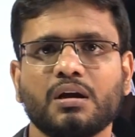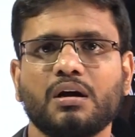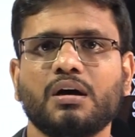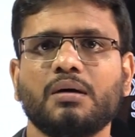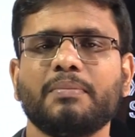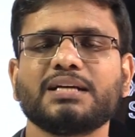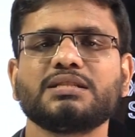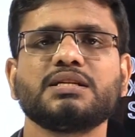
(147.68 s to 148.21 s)

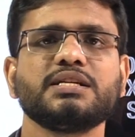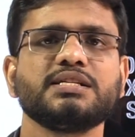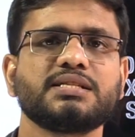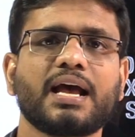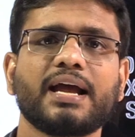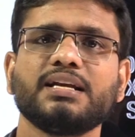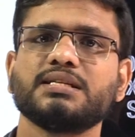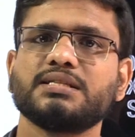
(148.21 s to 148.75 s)
uh, maxillary
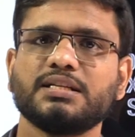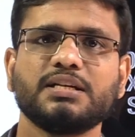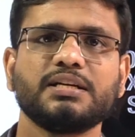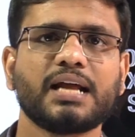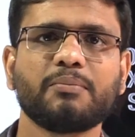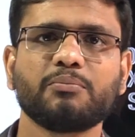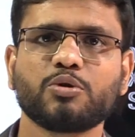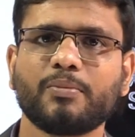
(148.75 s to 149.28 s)
sinus and
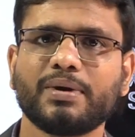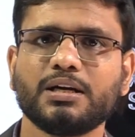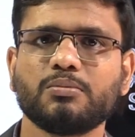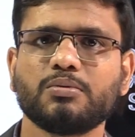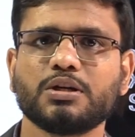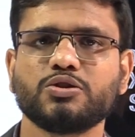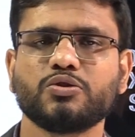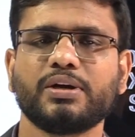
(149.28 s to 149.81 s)
the
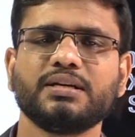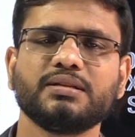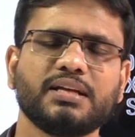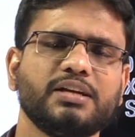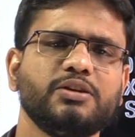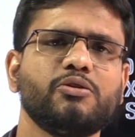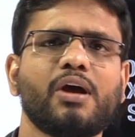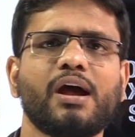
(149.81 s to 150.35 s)
temporomandibular joint,
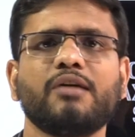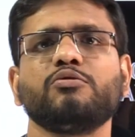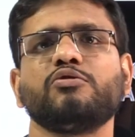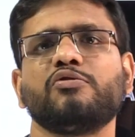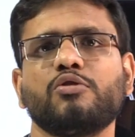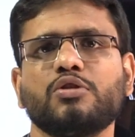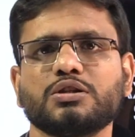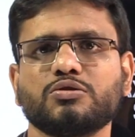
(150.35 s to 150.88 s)
then you have
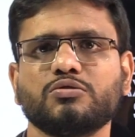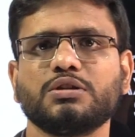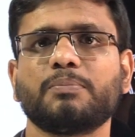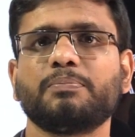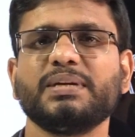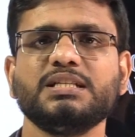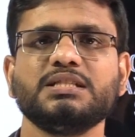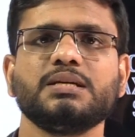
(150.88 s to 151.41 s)
to focus on
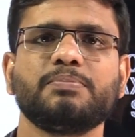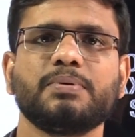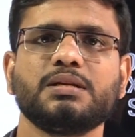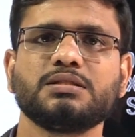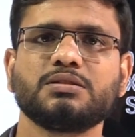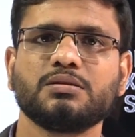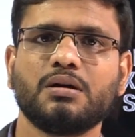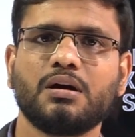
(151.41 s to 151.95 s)
the
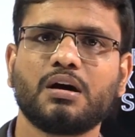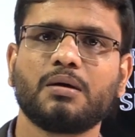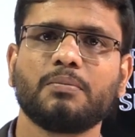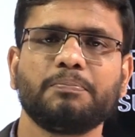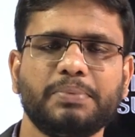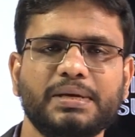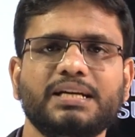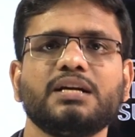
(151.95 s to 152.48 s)
principles, uh,
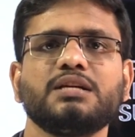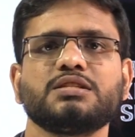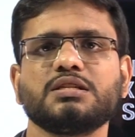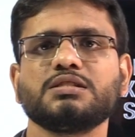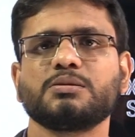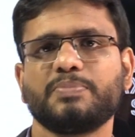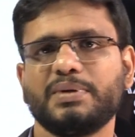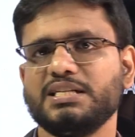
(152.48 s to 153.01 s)

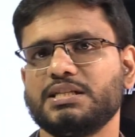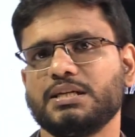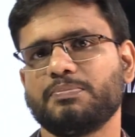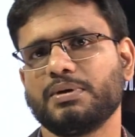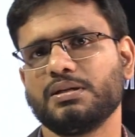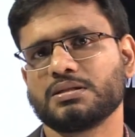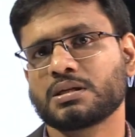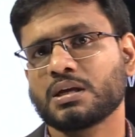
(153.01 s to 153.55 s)
Peterson's
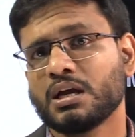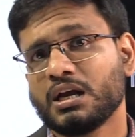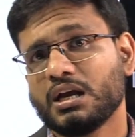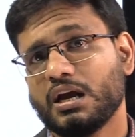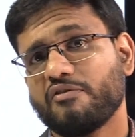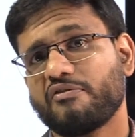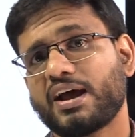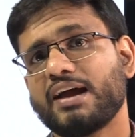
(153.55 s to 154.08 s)
principles.
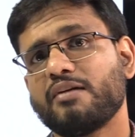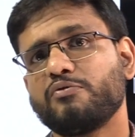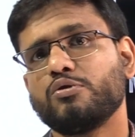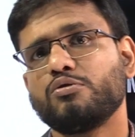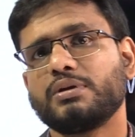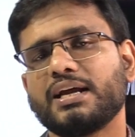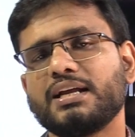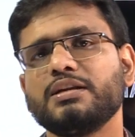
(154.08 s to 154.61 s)
If I have
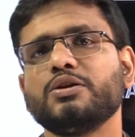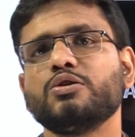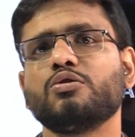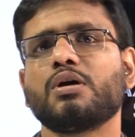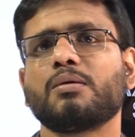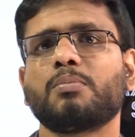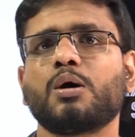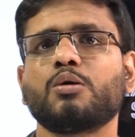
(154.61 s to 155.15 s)
to tell
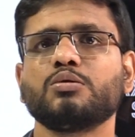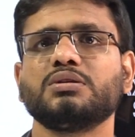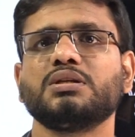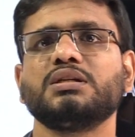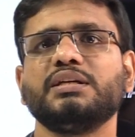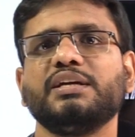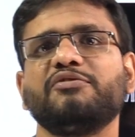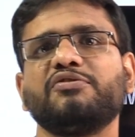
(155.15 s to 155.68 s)
you about
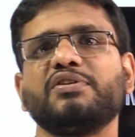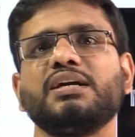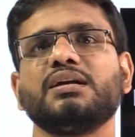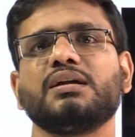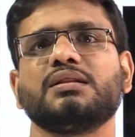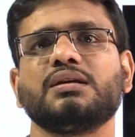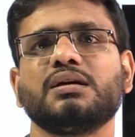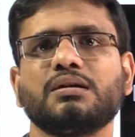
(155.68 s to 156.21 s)
the
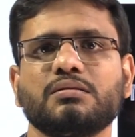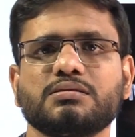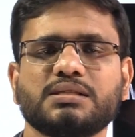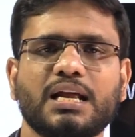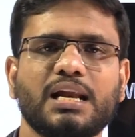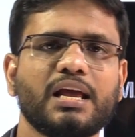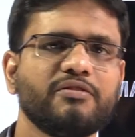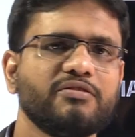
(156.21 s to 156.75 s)
different other
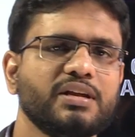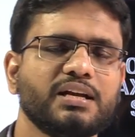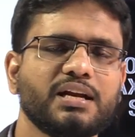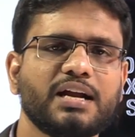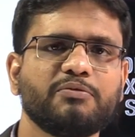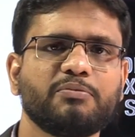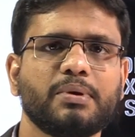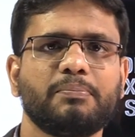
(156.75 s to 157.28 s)
salivary
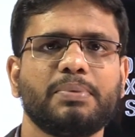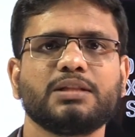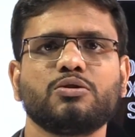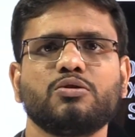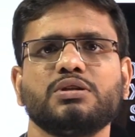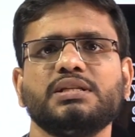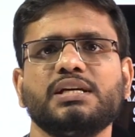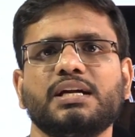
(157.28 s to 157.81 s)
gland
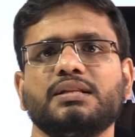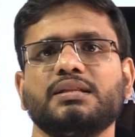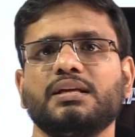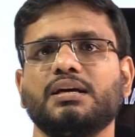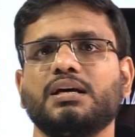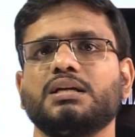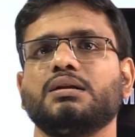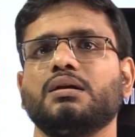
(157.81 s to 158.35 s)
pathology and
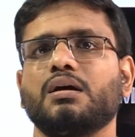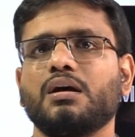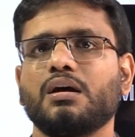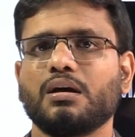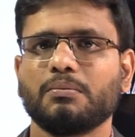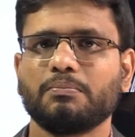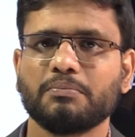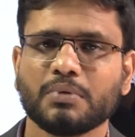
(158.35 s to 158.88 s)
their
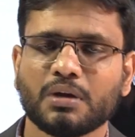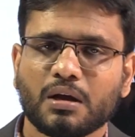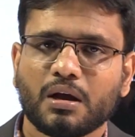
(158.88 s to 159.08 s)
uh,